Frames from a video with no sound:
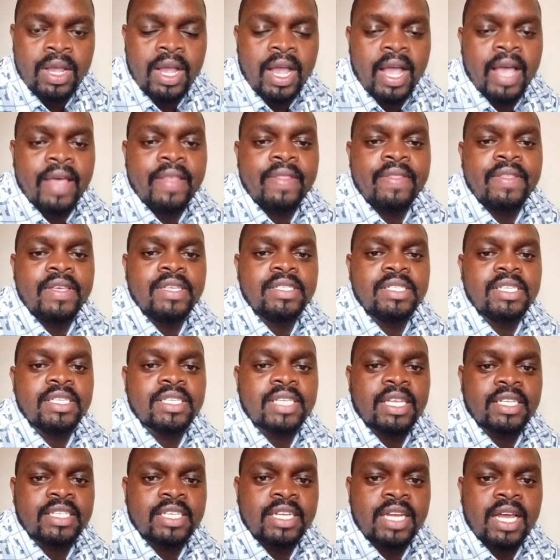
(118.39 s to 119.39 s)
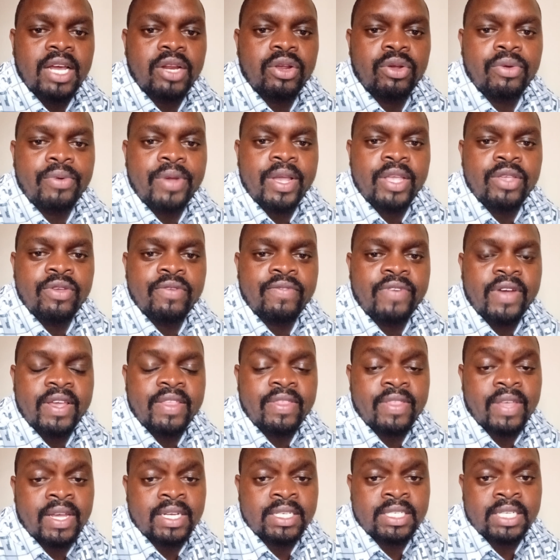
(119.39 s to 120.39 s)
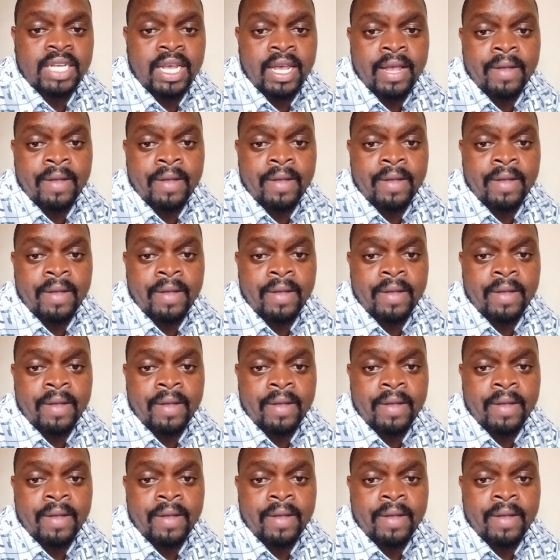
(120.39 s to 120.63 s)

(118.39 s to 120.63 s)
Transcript: And this is a scenario where you find that